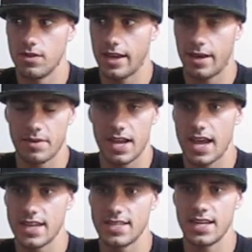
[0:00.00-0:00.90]
Like, I'm in a
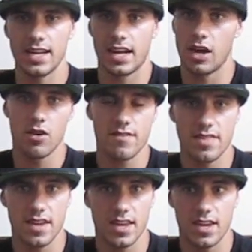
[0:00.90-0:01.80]
handstand and I
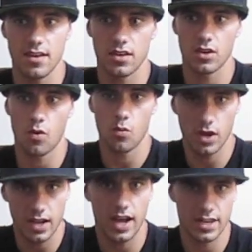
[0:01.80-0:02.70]
overthink it,
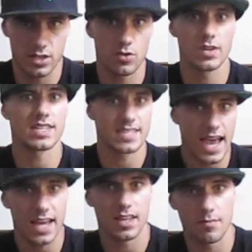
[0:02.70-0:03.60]
what I do
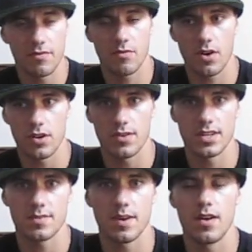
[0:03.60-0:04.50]
exactly before I do a
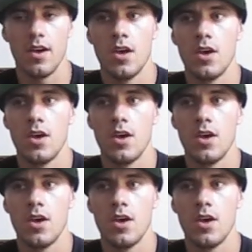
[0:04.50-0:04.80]
dismount.